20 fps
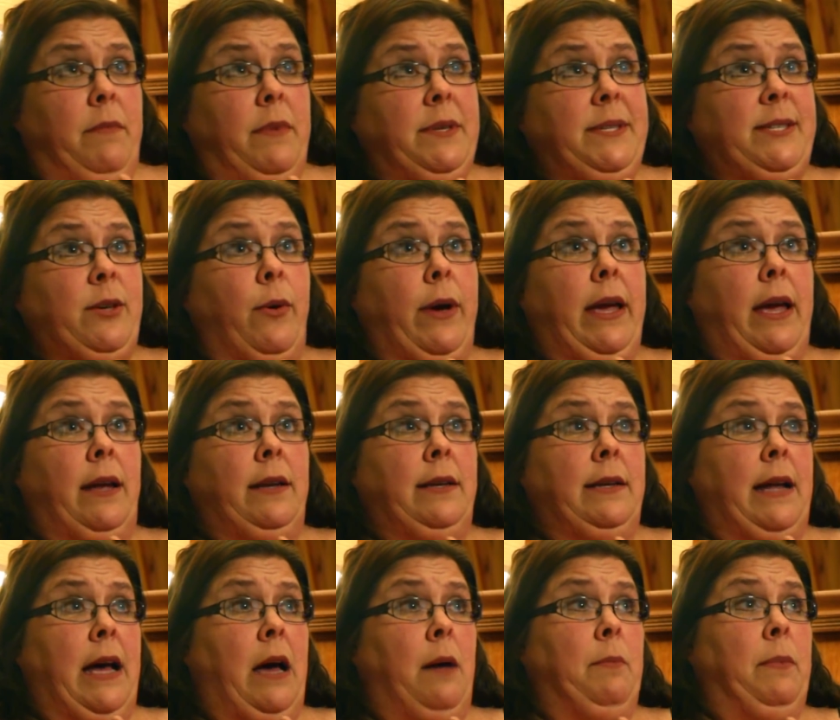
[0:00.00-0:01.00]
So I
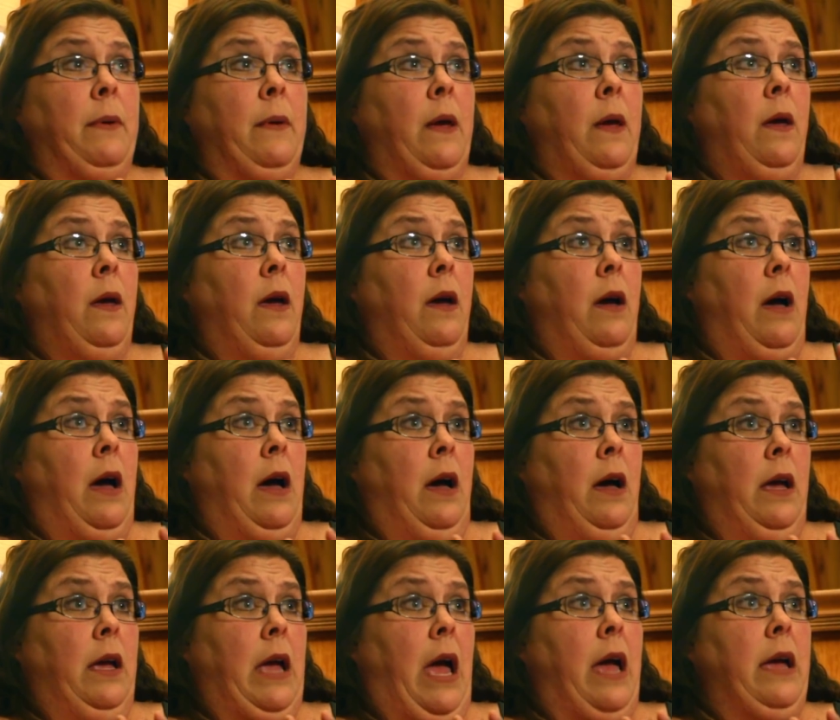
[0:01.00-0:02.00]
ended up
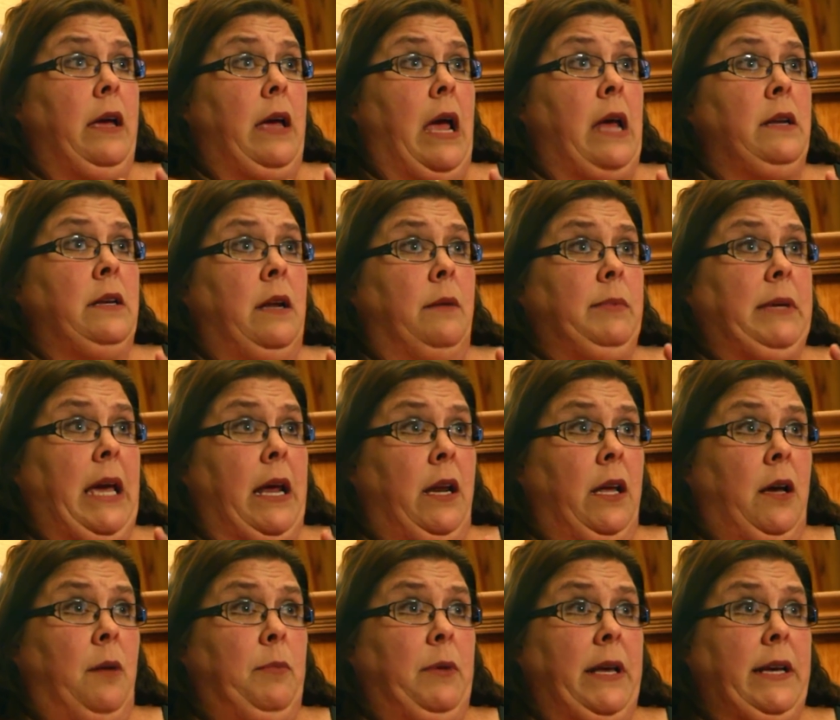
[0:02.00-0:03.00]
I ended up
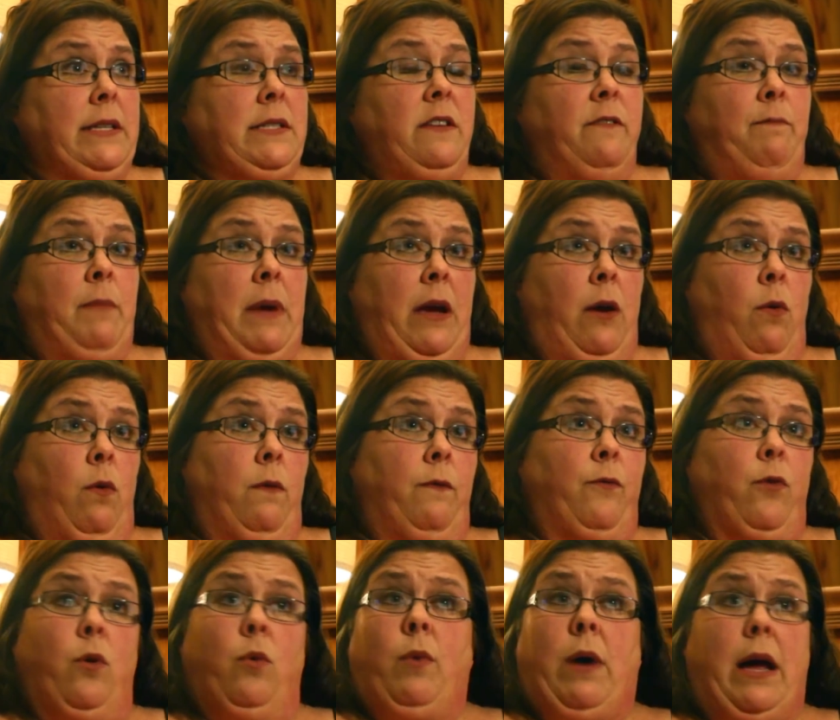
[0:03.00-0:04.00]
getting a place of my own
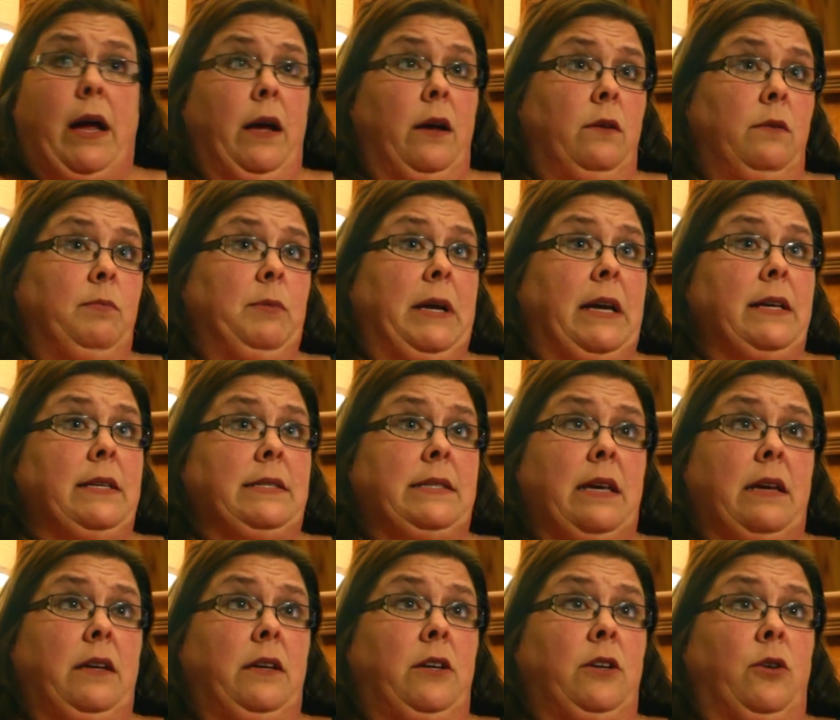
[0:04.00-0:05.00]
for a while because,
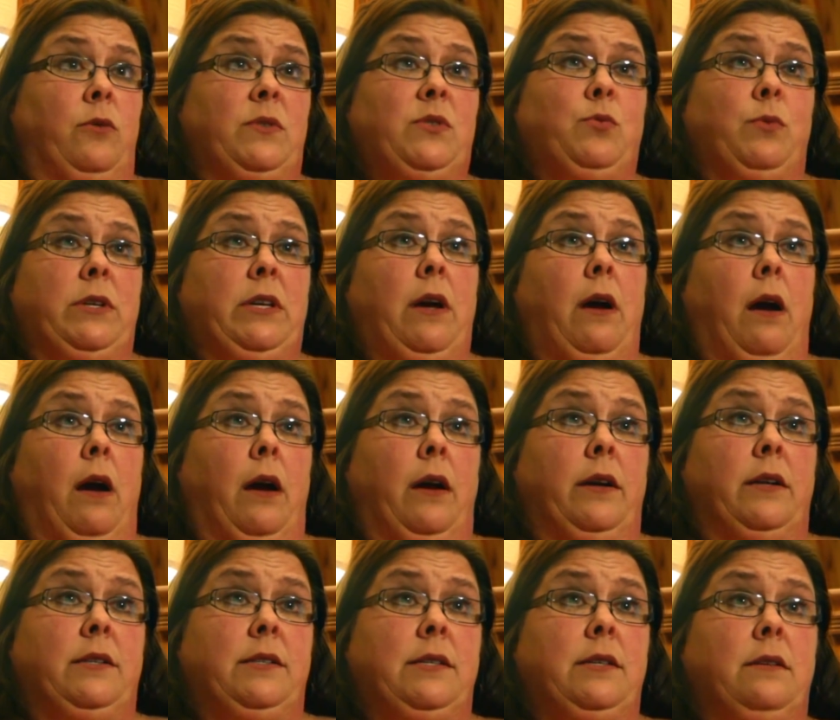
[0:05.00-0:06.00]
it's really
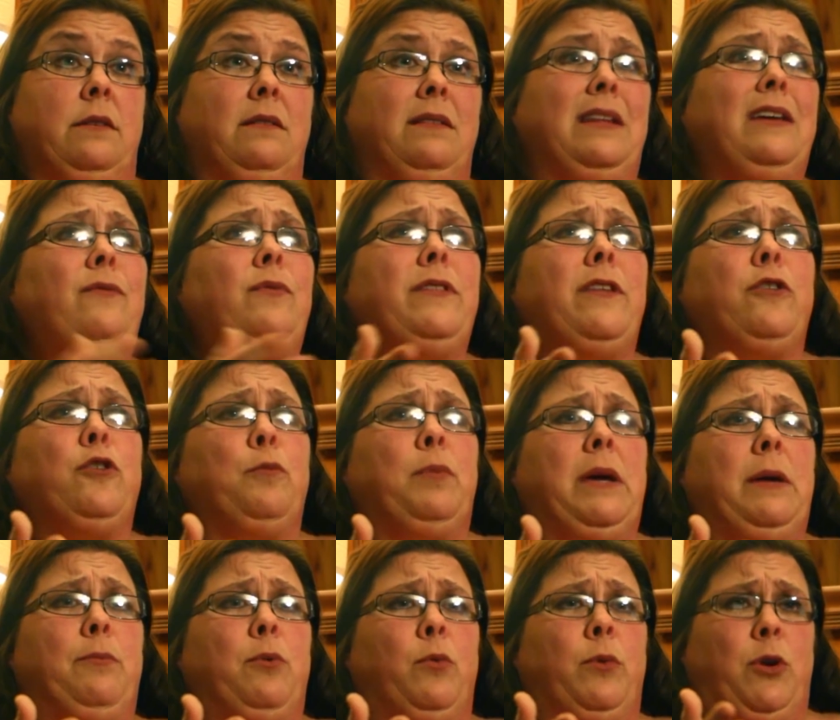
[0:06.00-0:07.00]
hard to live with other
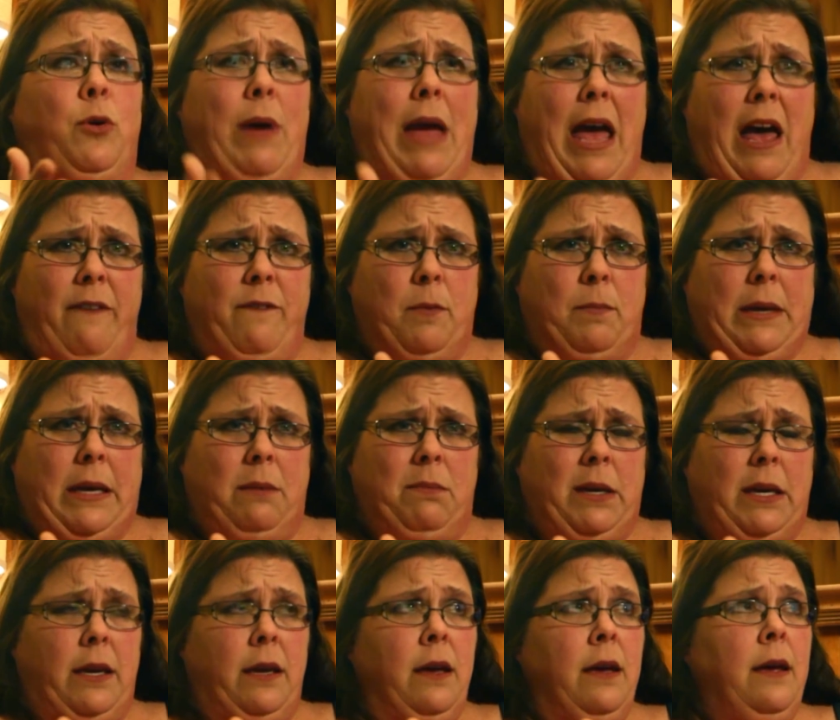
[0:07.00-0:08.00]
people when you have a
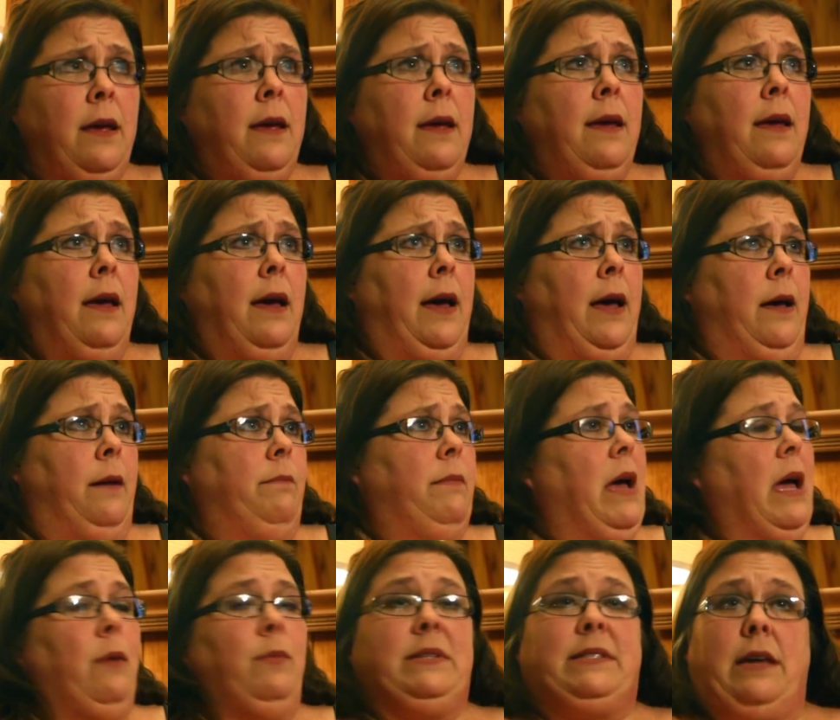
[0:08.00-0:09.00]
baby.
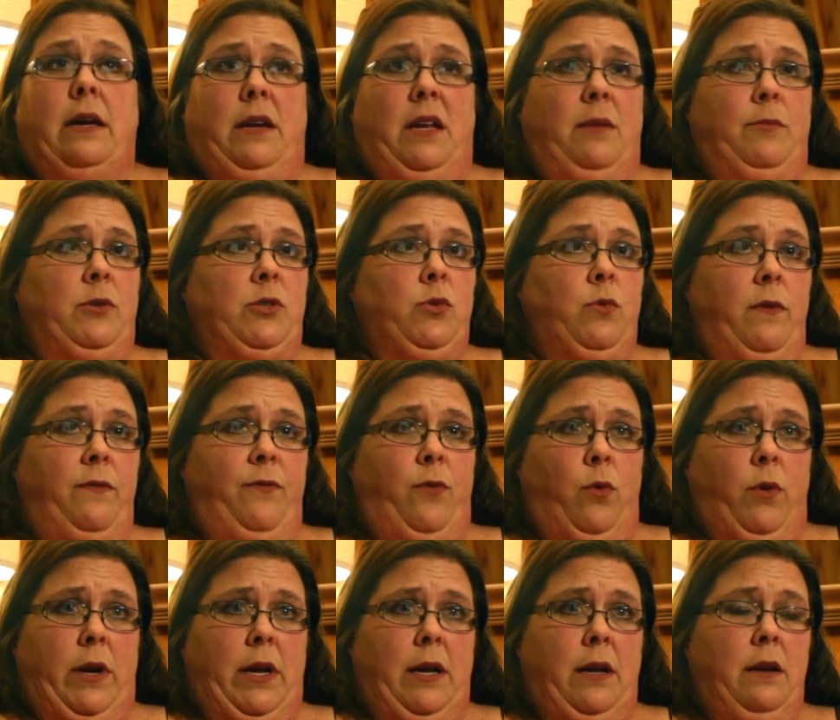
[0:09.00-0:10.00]
I was unable to
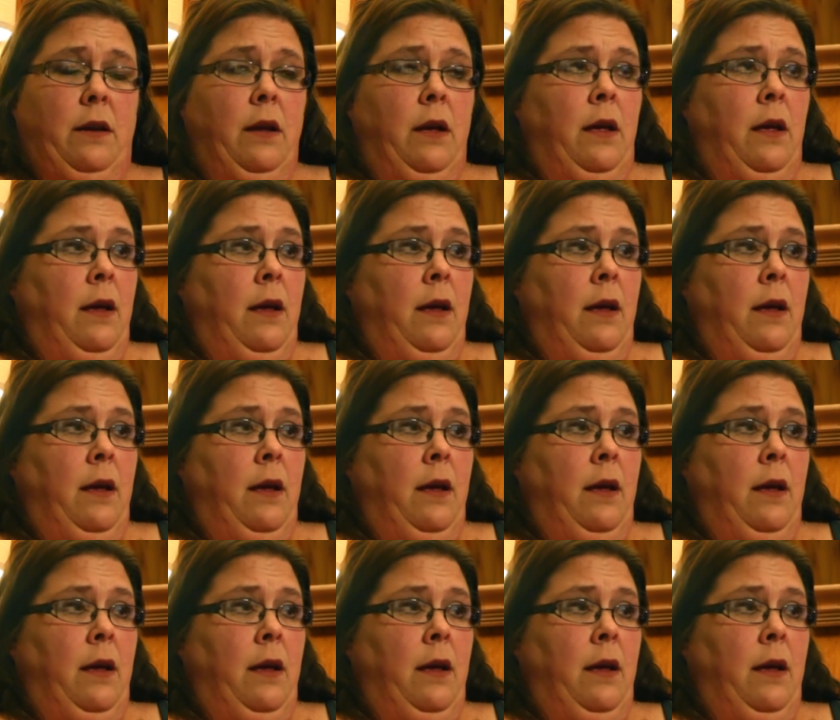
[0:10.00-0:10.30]
afford it.